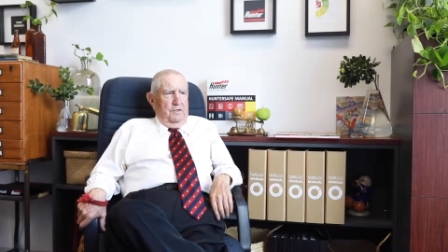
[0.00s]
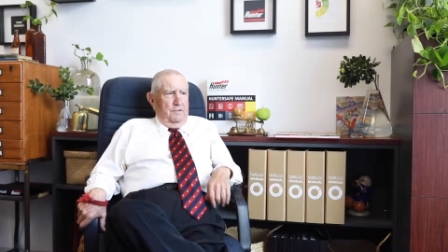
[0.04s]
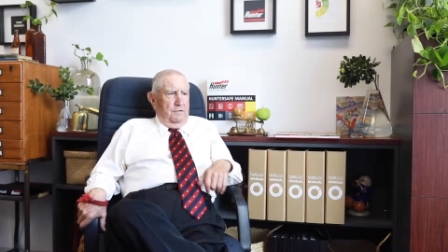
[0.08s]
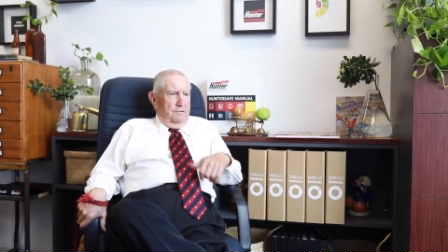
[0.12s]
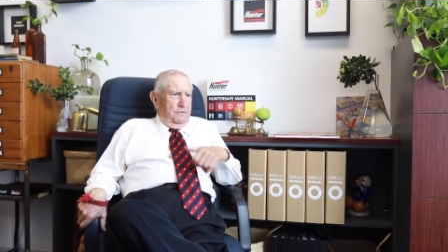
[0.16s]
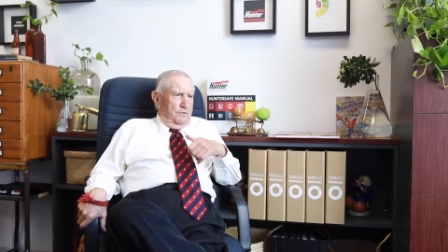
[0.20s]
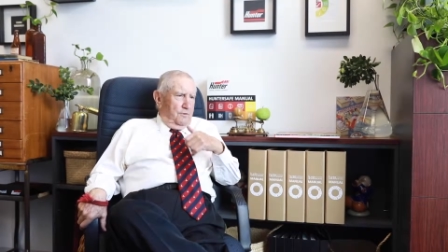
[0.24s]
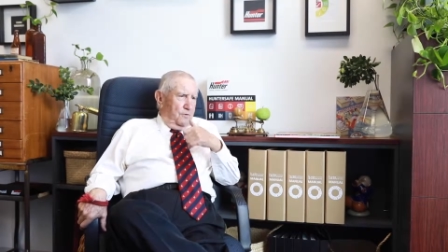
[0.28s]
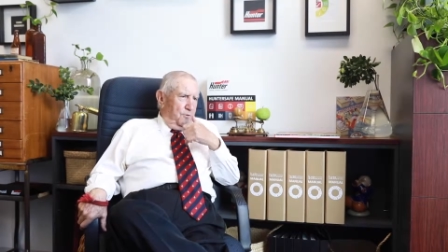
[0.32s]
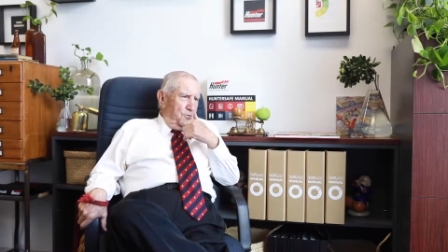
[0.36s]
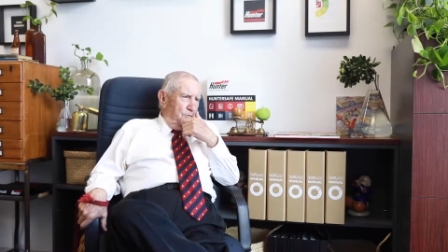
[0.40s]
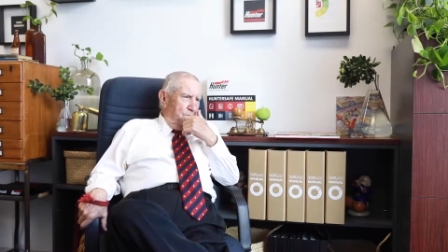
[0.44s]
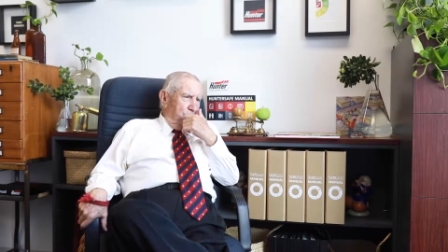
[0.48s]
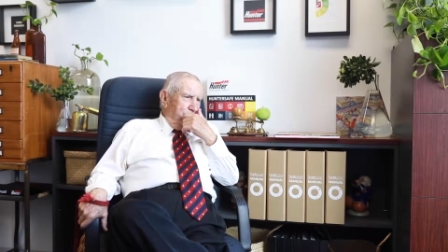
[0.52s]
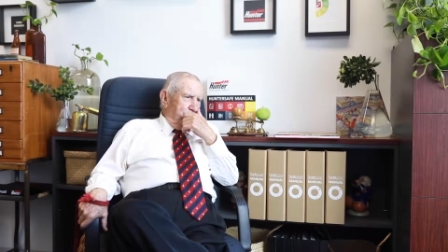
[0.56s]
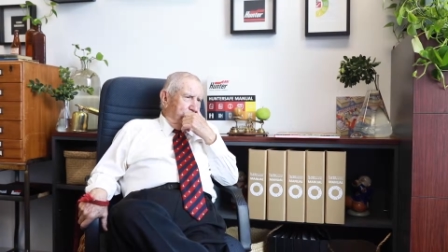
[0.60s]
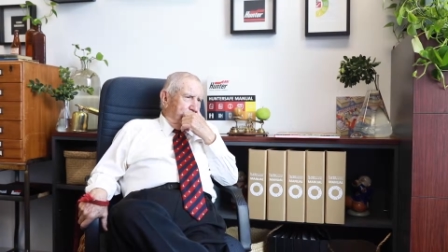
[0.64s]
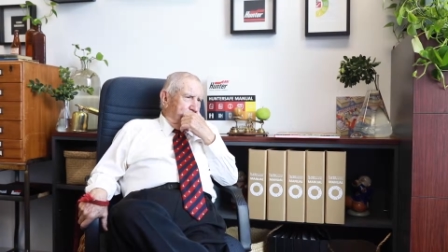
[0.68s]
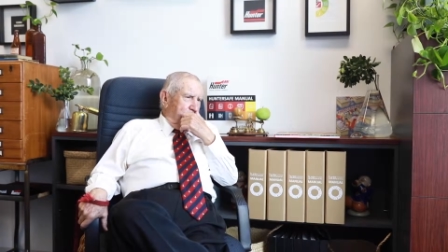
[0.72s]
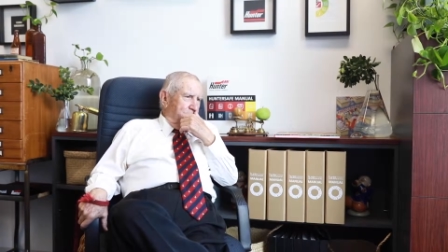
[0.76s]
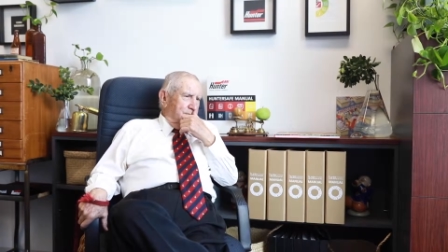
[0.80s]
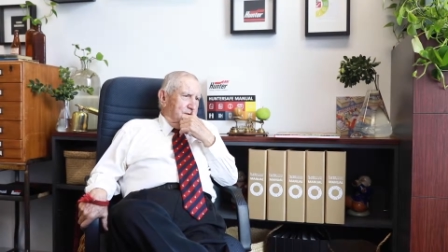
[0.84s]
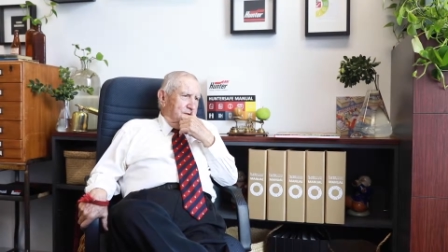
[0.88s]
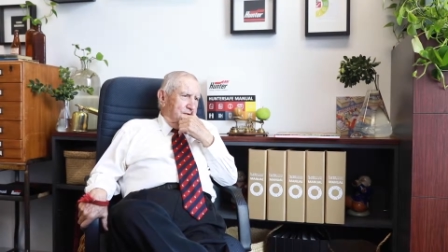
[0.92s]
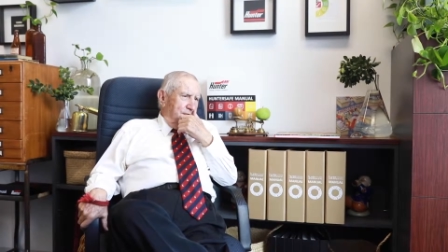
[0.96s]
I always
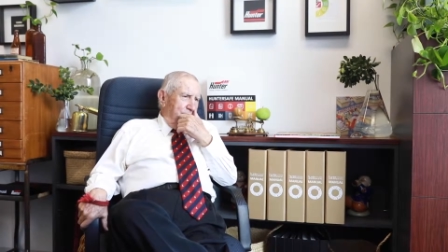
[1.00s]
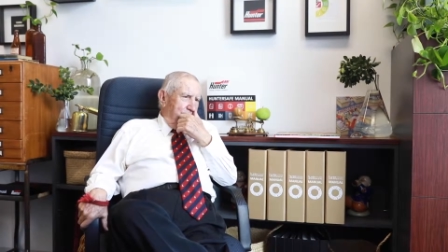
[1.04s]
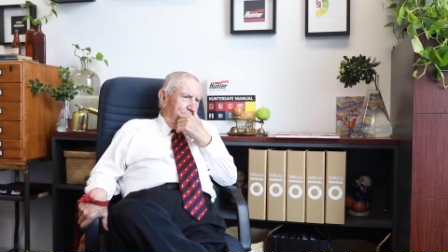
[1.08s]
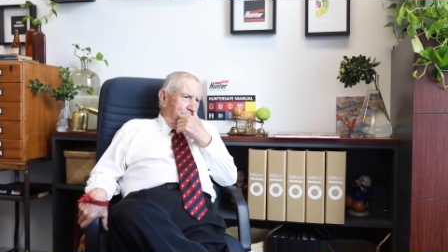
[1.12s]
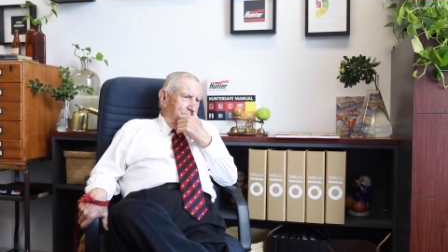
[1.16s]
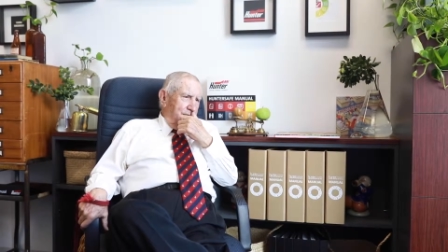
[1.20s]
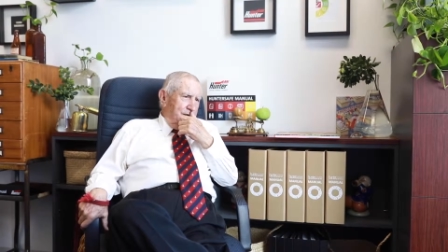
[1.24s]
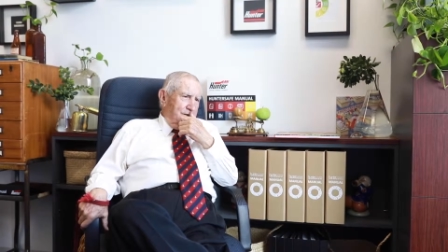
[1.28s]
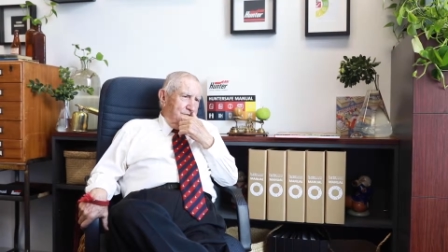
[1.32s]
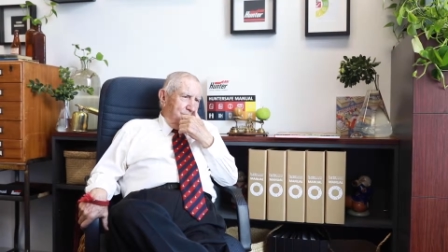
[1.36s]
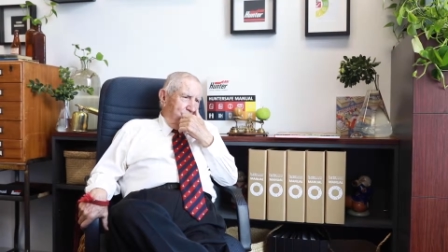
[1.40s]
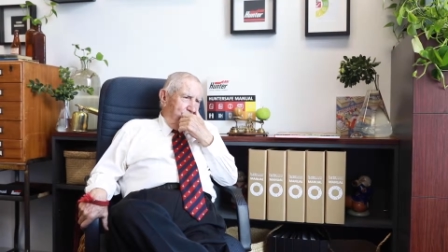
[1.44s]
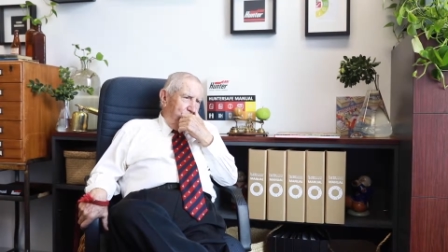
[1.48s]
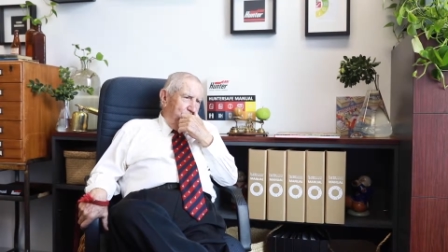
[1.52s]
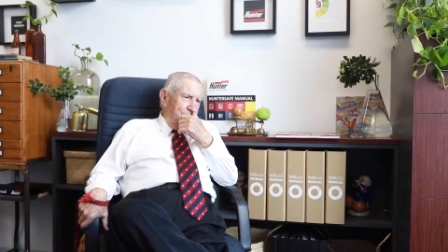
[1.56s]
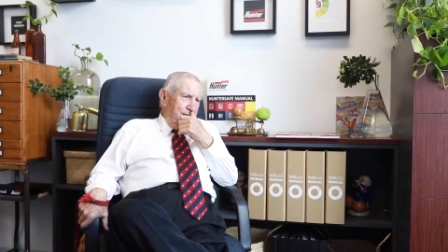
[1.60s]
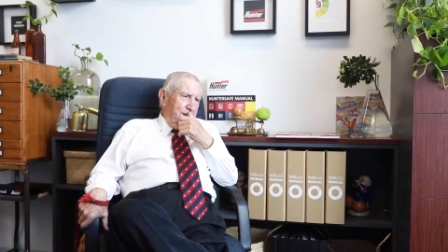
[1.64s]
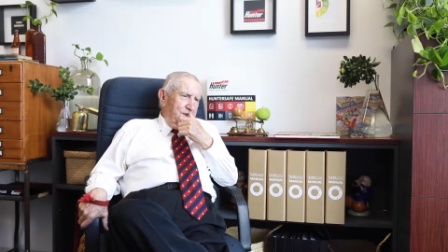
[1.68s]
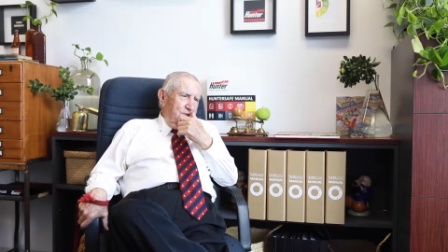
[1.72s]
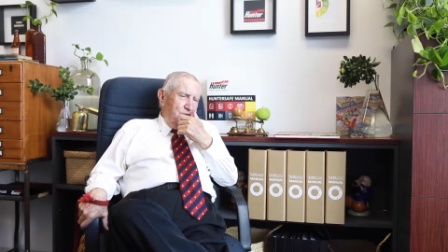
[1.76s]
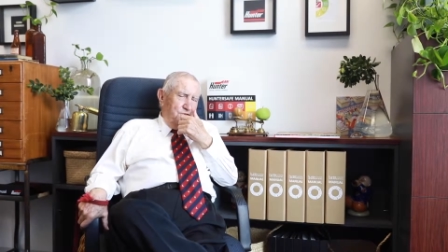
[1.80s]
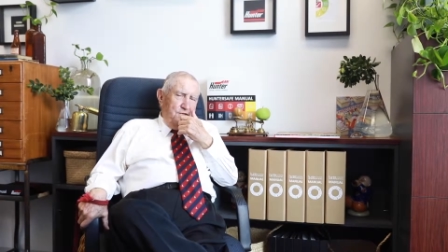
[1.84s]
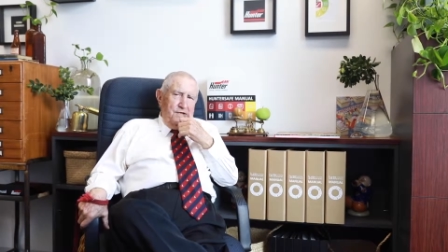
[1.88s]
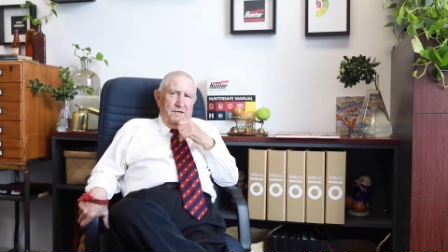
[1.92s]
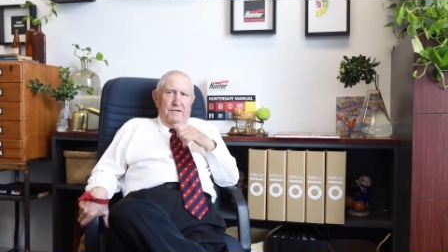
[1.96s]
uh,
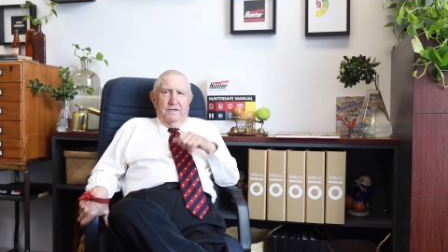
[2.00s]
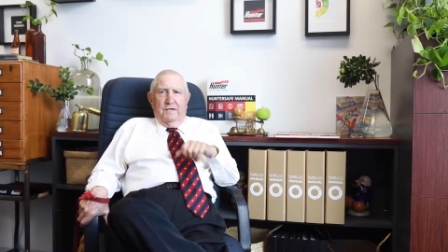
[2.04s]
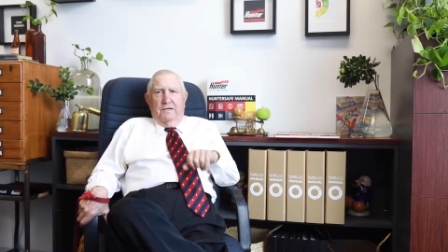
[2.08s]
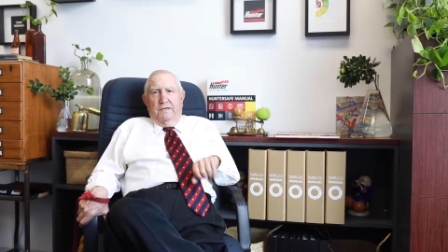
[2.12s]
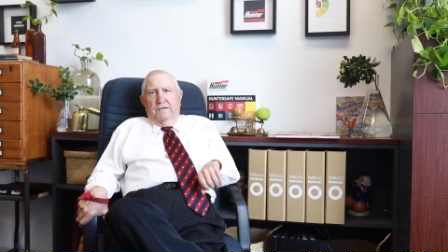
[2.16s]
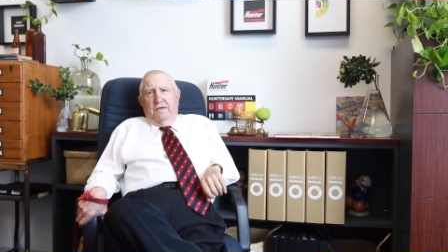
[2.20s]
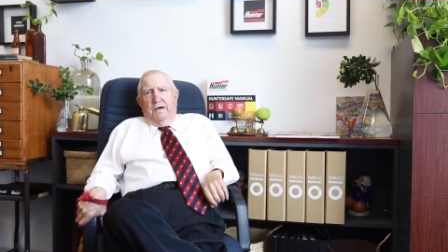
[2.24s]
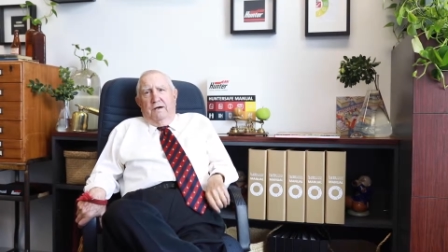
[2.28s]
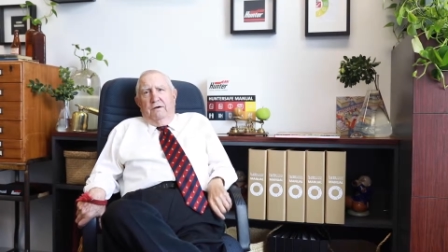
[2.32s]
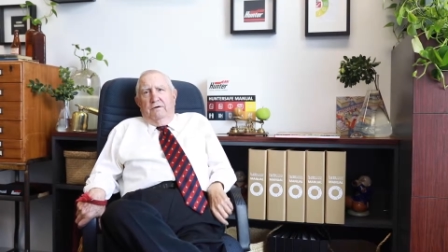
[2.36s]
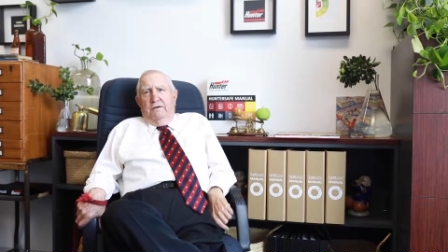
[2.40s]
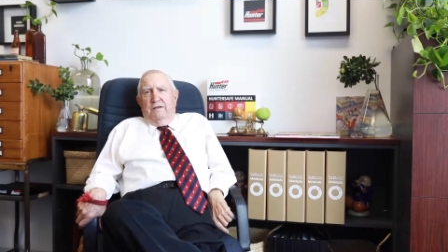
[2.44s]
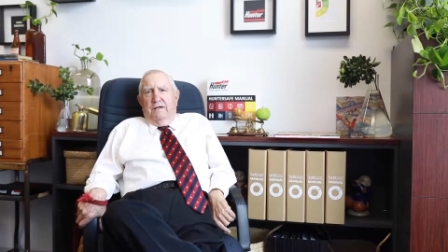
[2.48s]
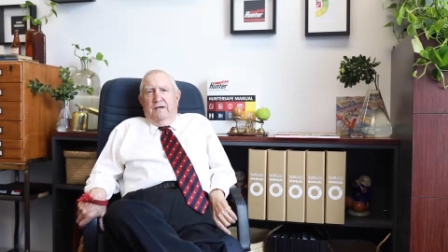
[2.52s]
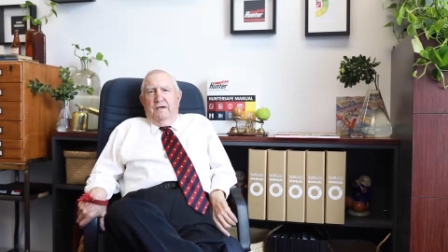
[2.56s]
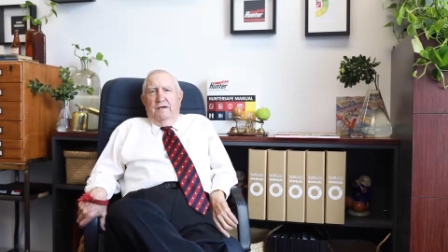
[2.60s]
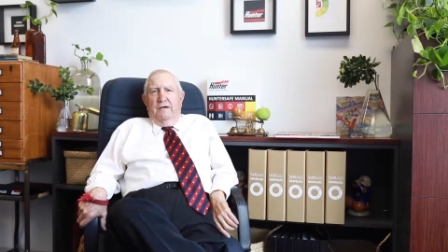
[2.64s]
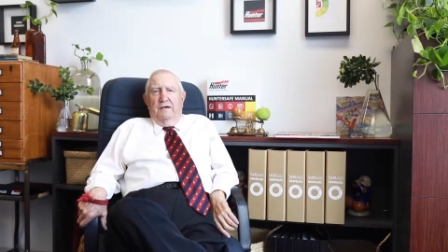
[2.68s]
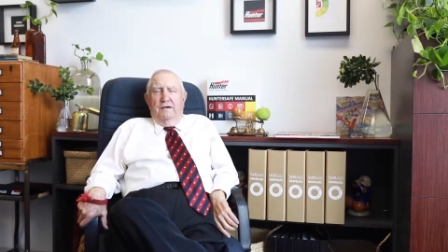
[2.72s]
funny thing, you know,